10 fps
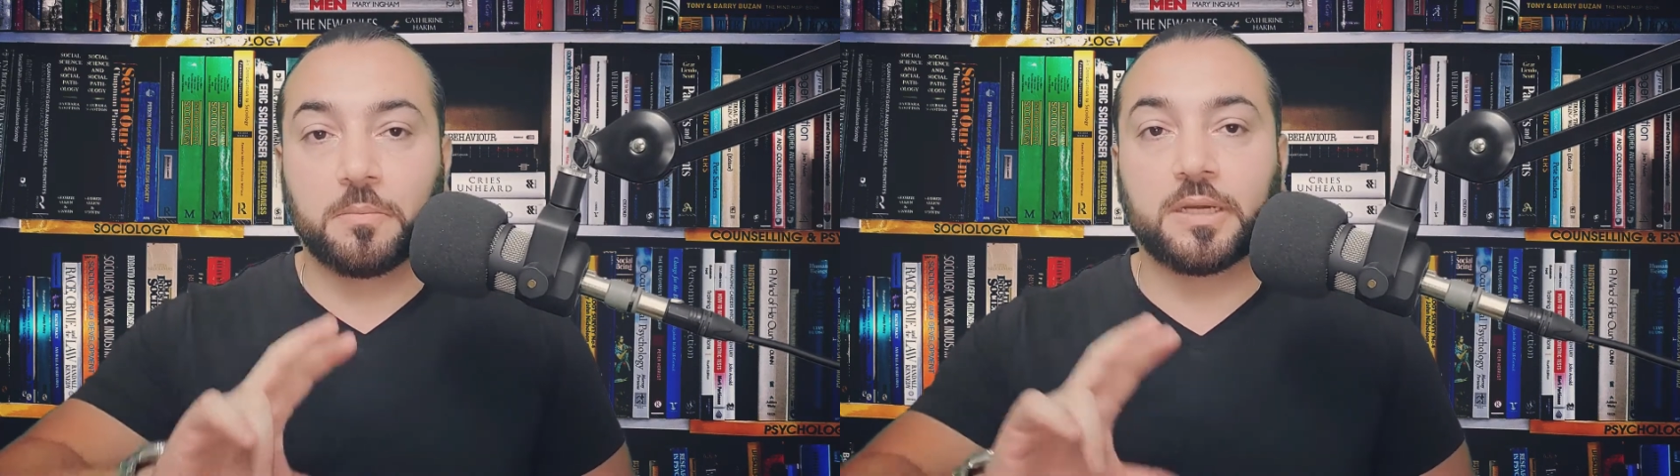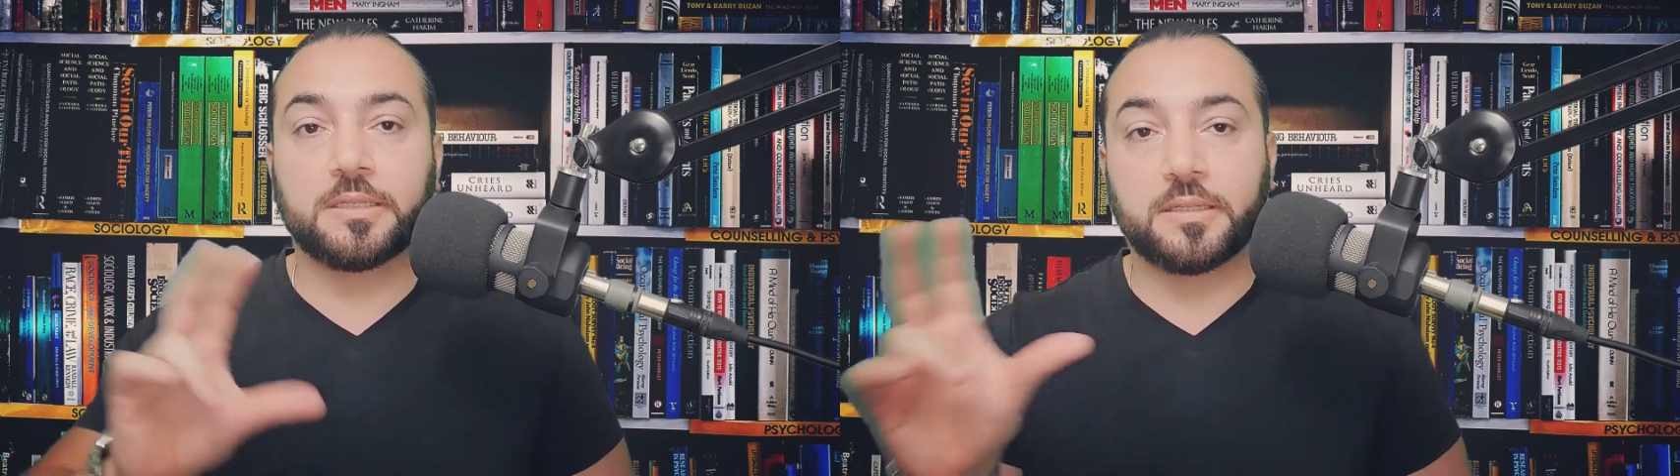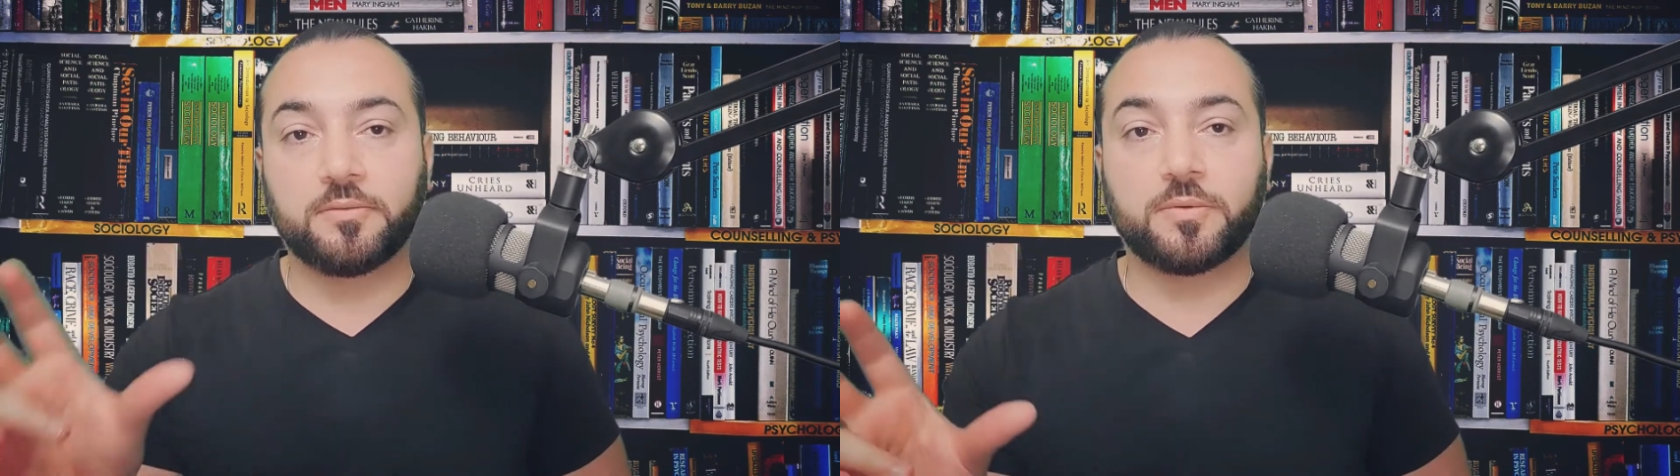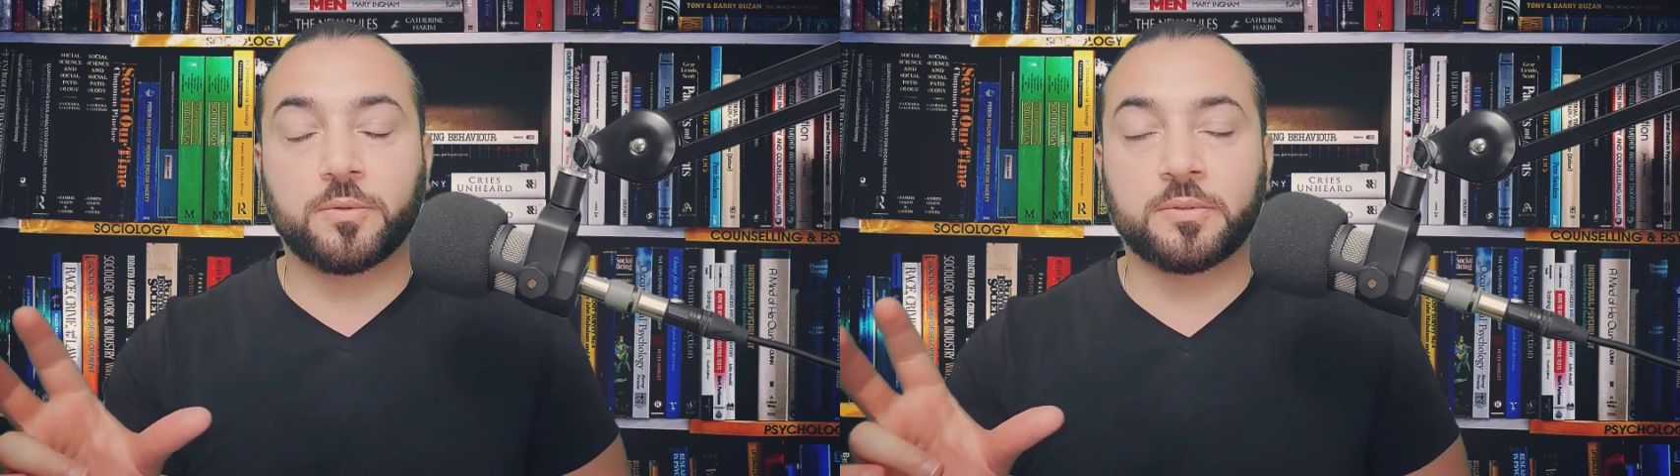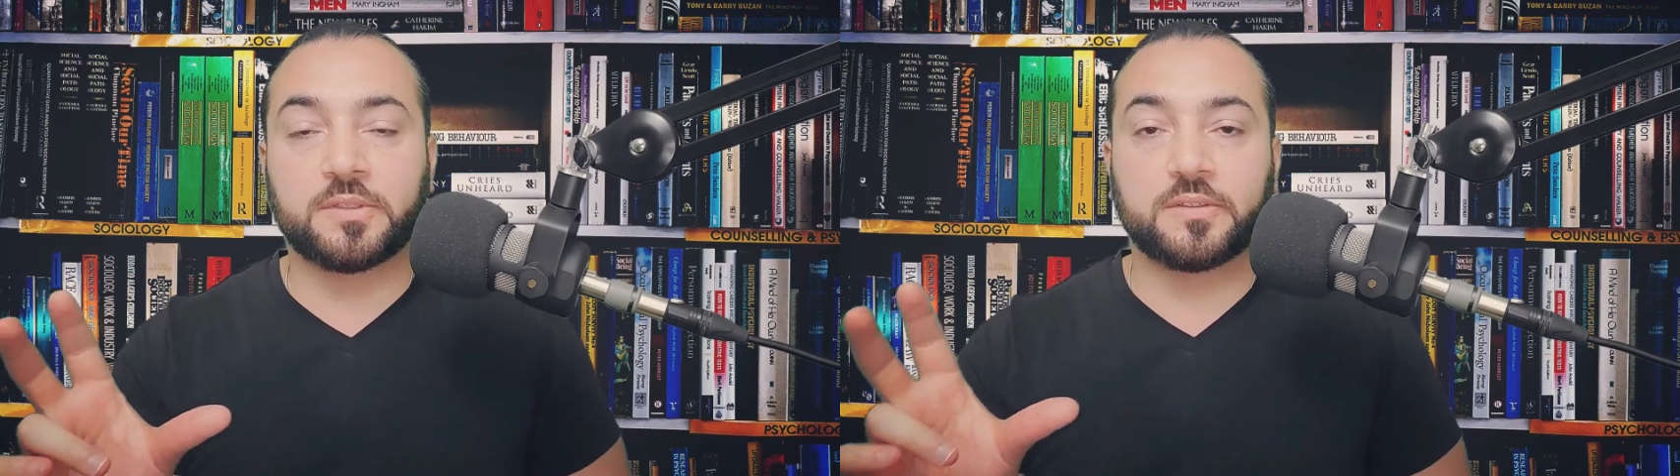might
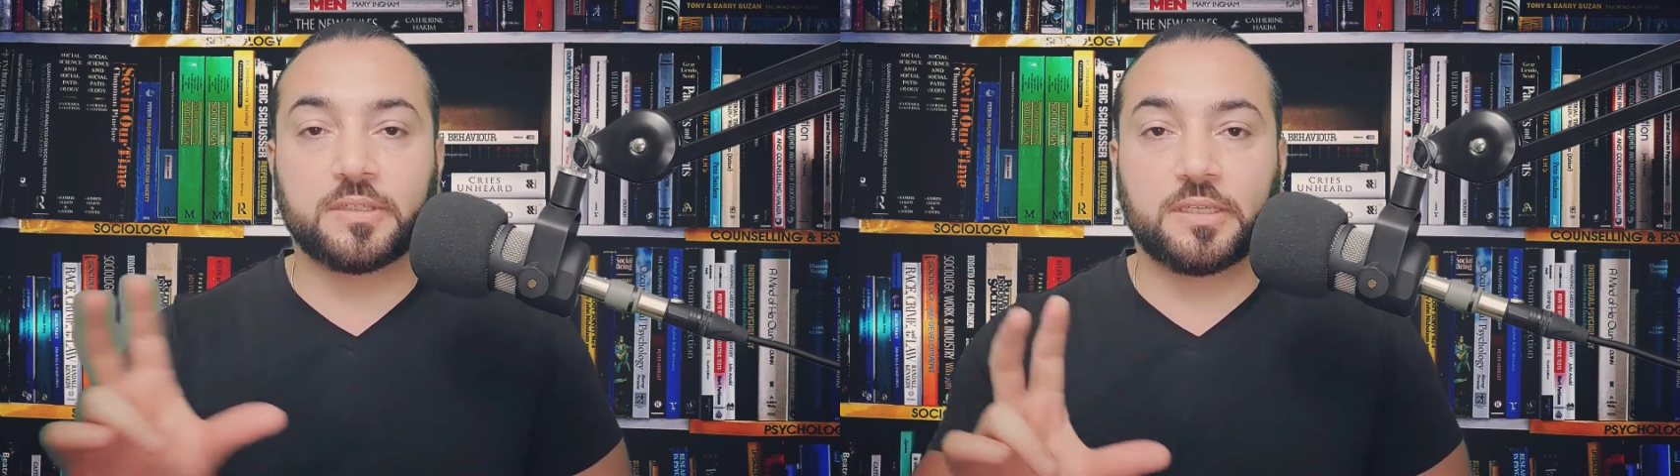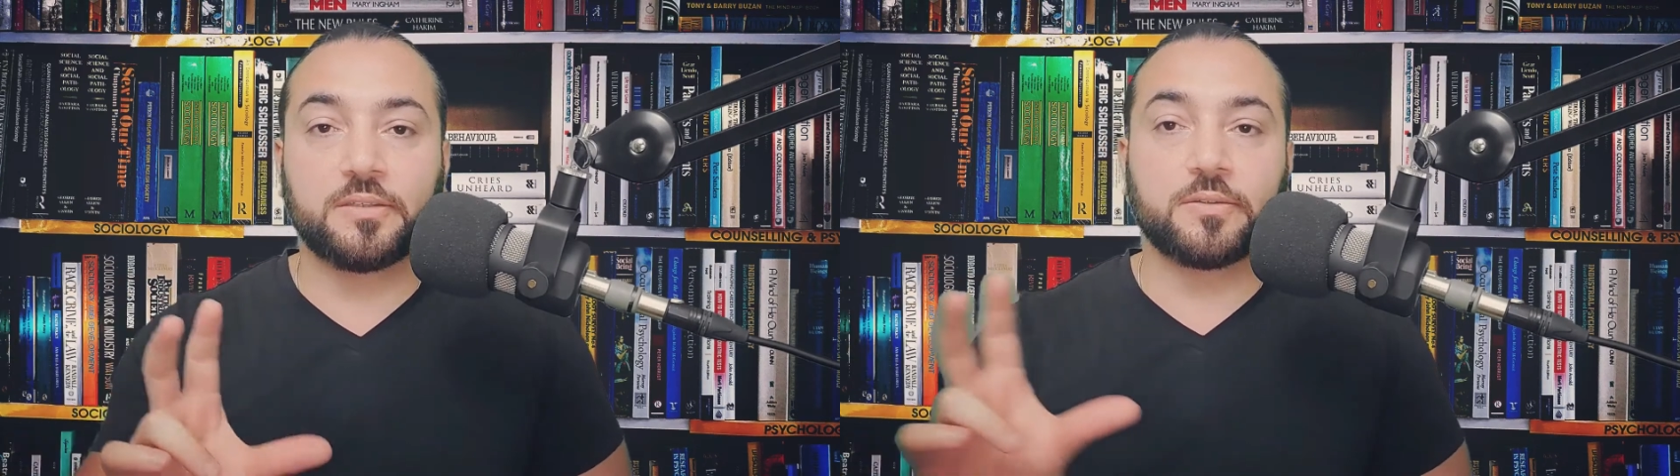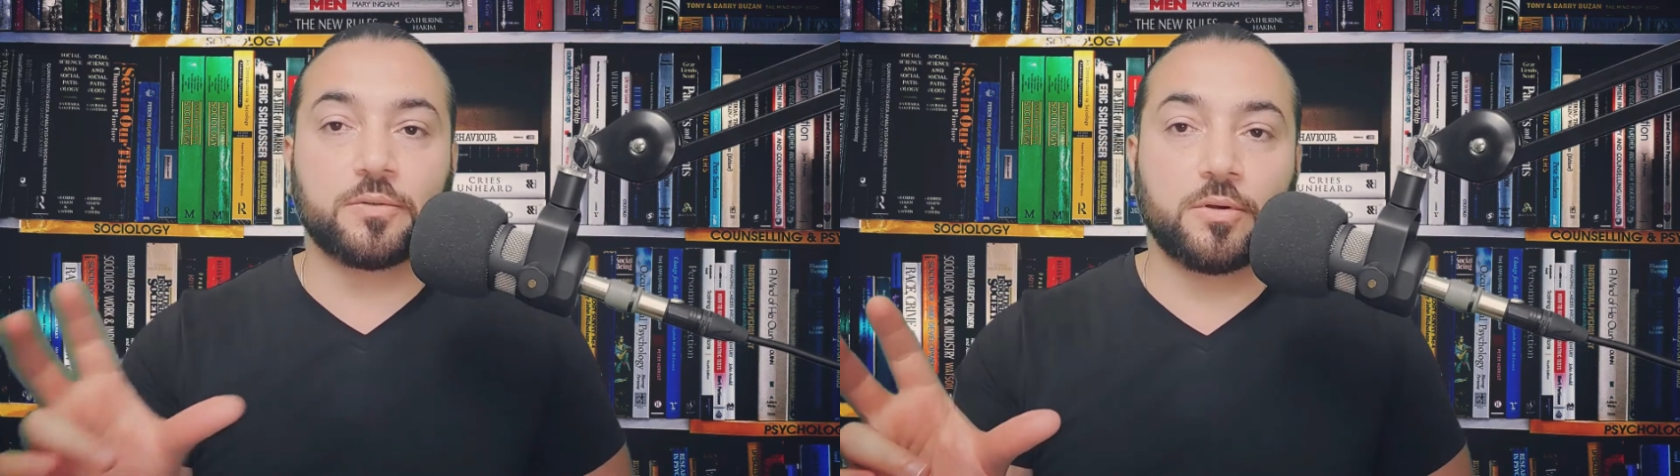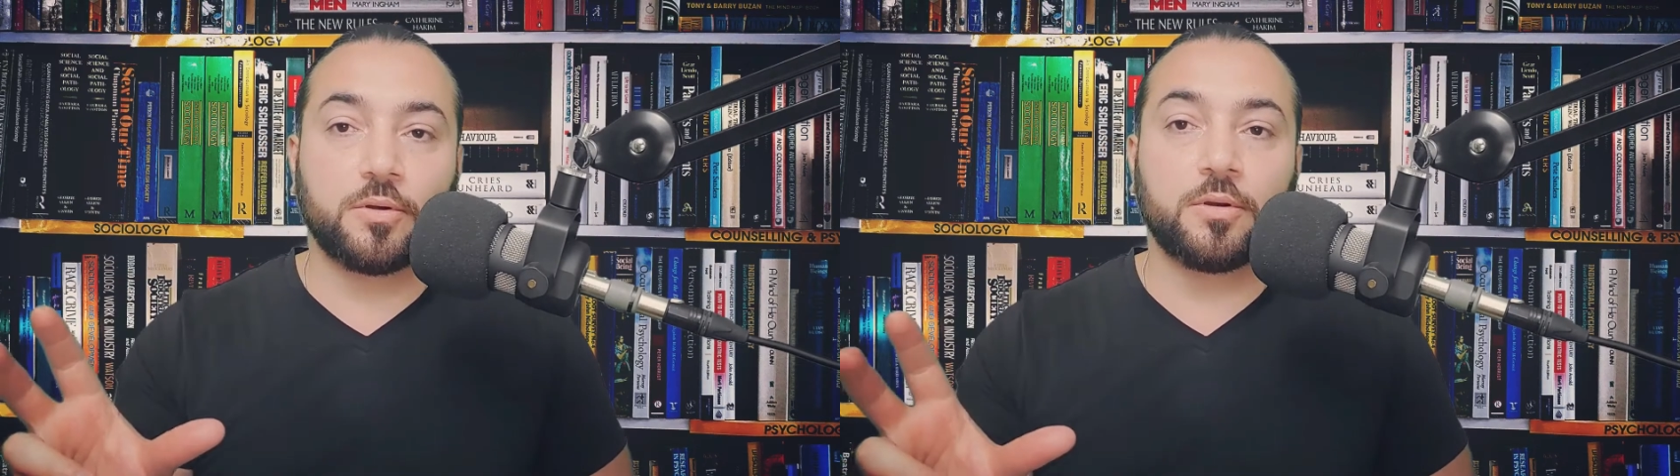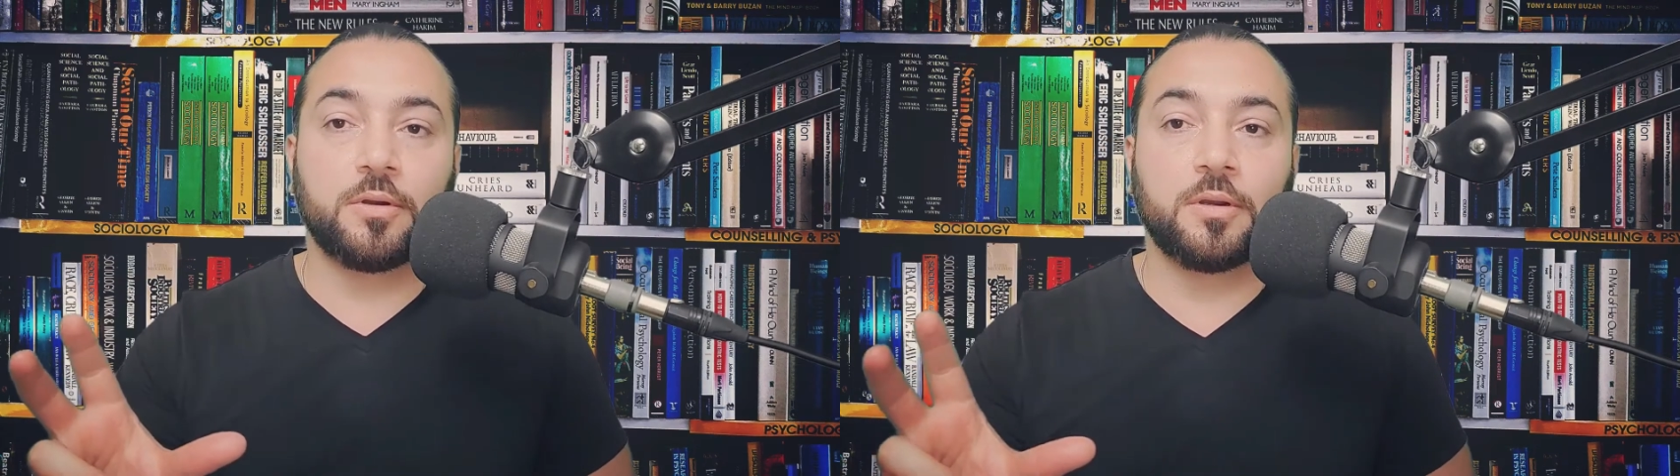influence his or
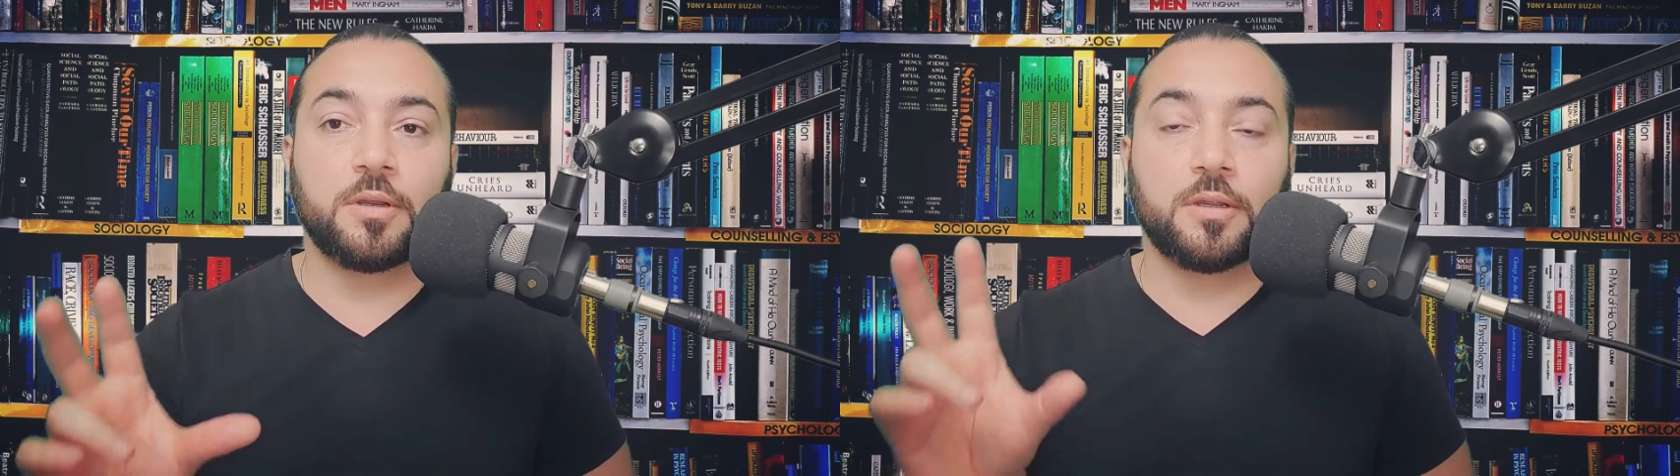her,